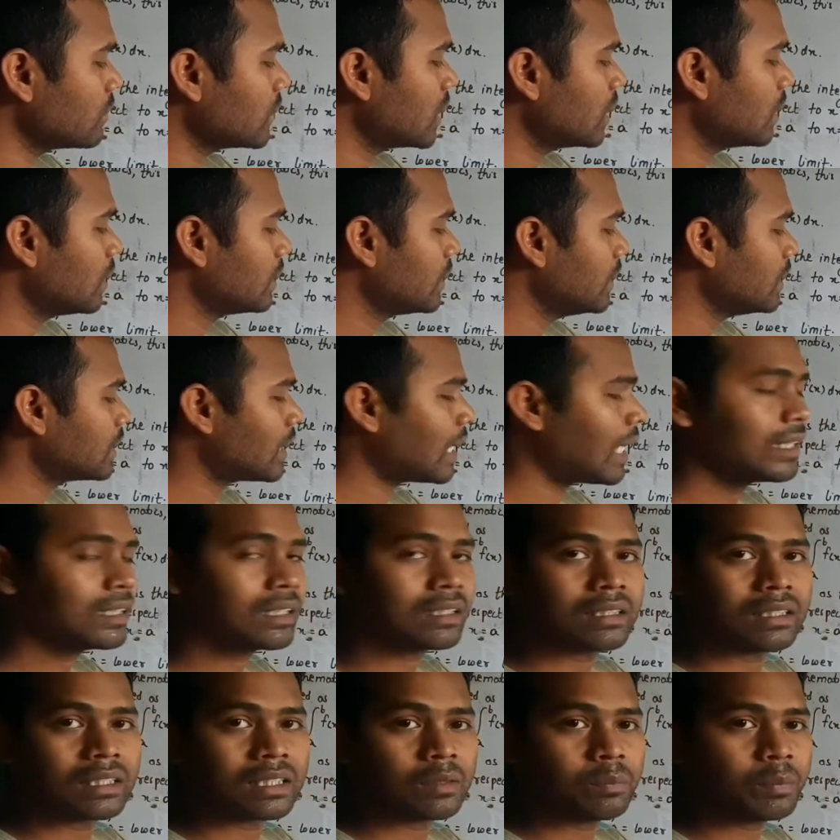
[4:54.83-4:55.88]
This
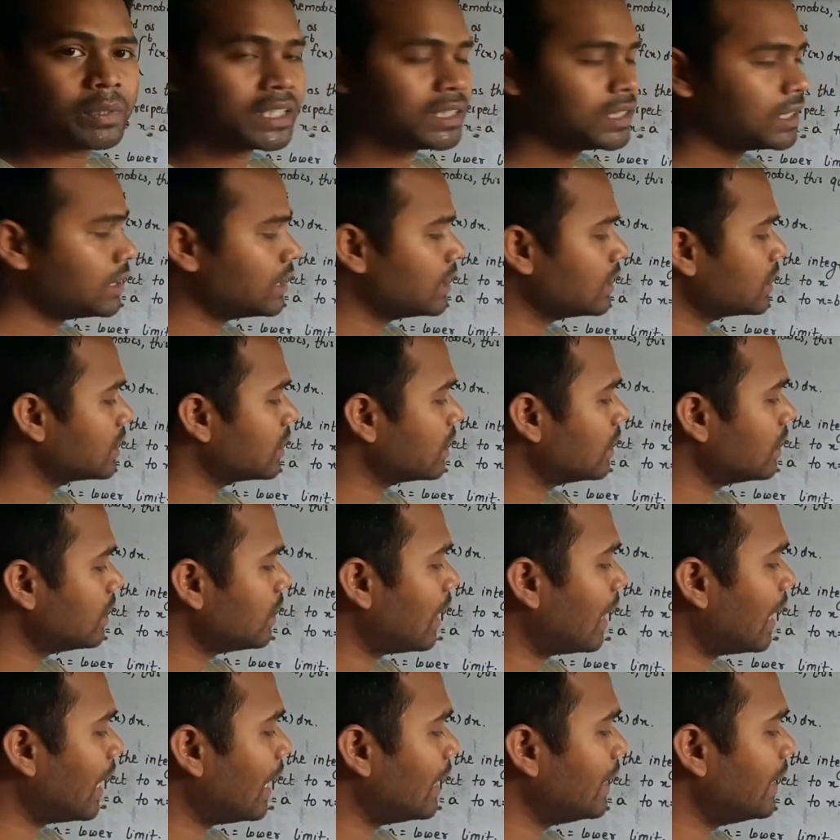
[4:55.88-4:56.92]
representation
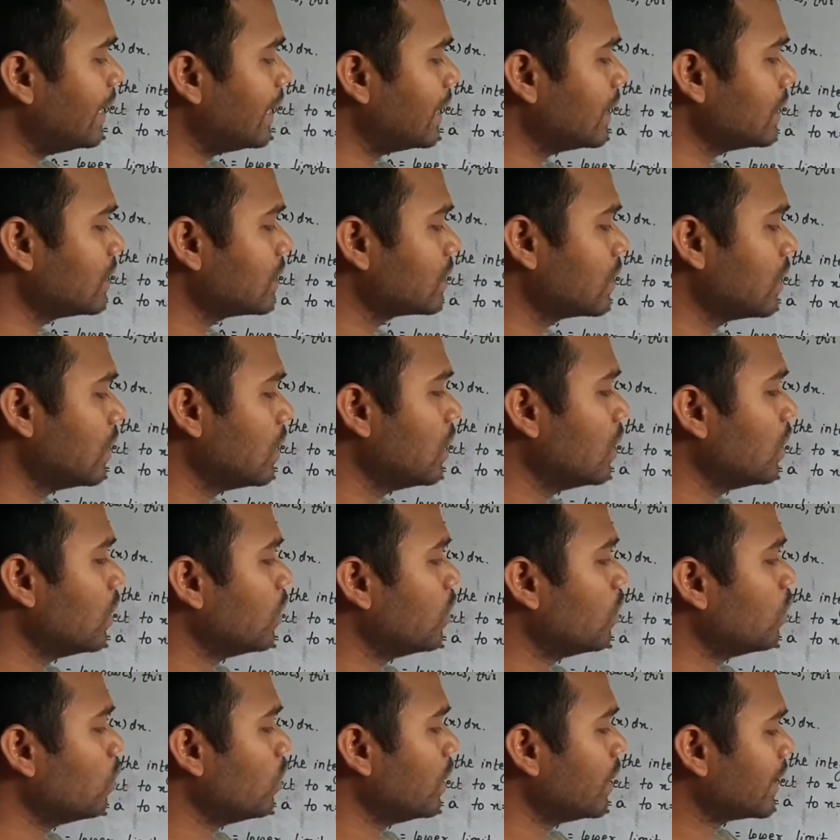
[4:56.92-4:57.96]
ideas
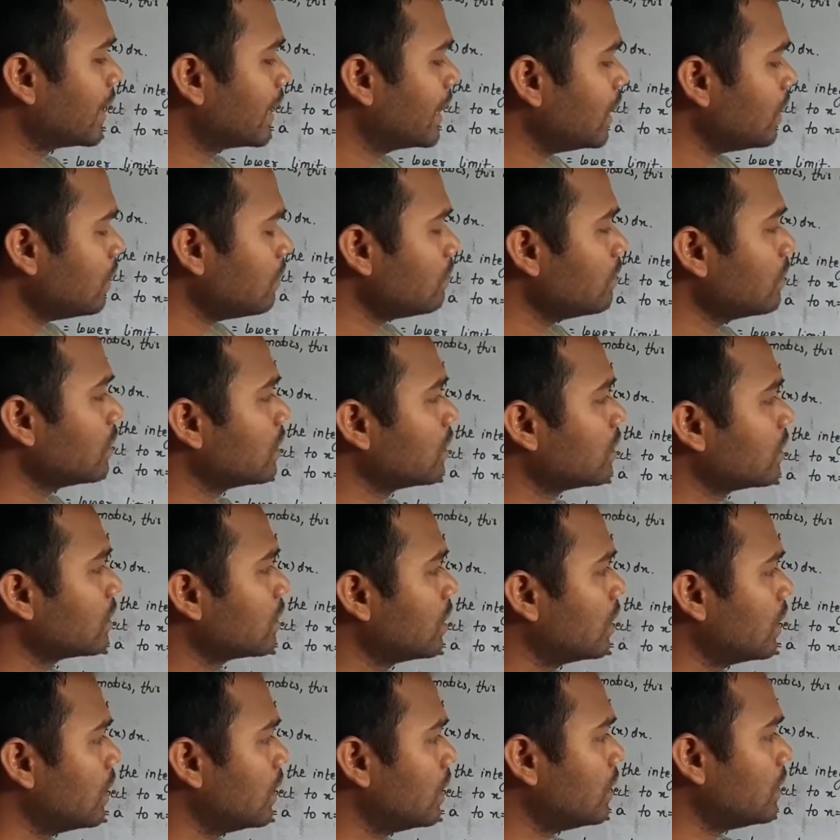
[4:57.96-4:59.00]
will give
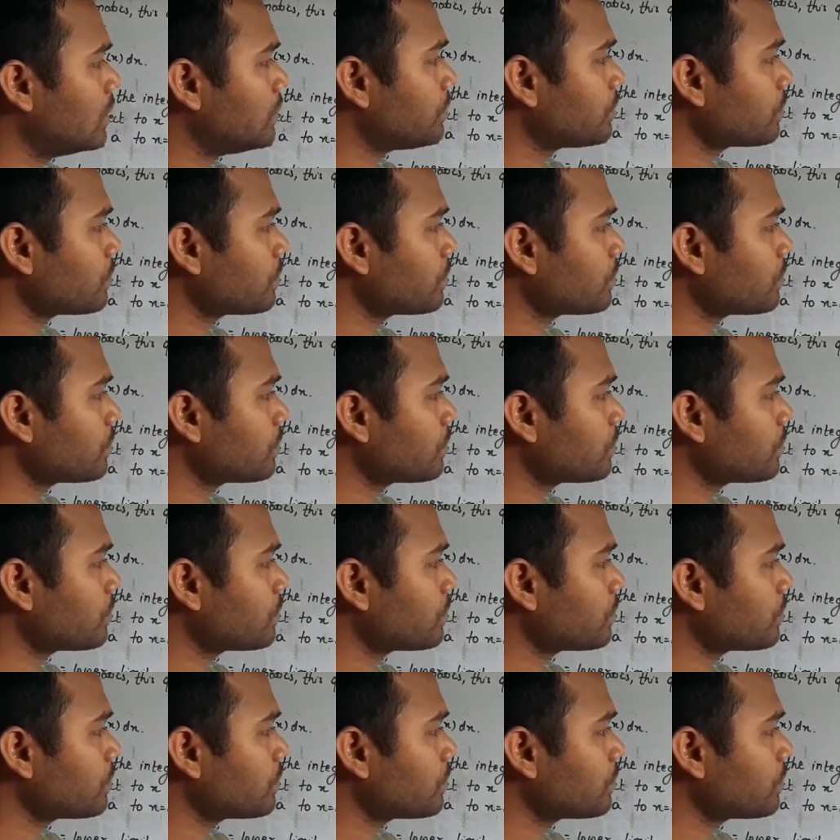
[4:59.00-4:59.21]
the